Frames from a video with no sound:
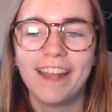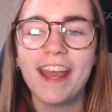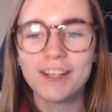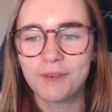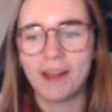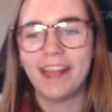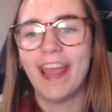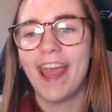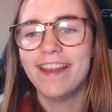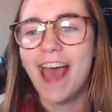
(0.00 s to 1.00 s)
Next one
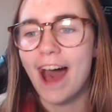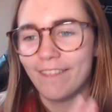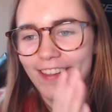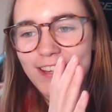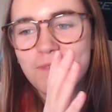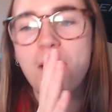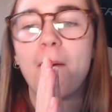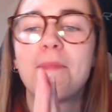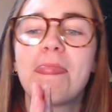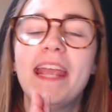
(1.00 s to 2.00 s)
here, now this
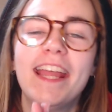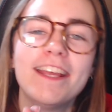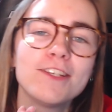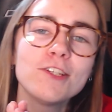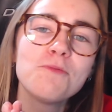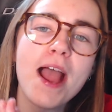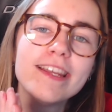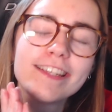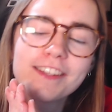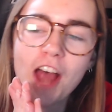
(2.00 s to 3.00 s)
is
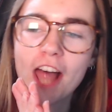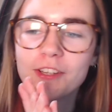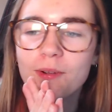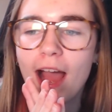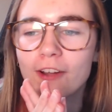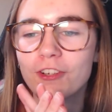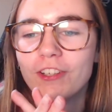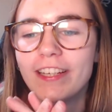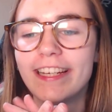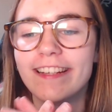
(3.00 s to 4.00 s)
where you start to
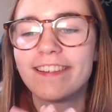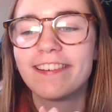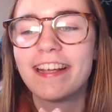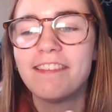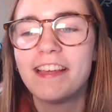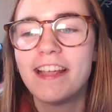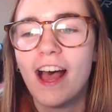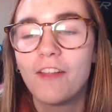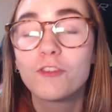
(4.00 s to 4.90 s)
actually see the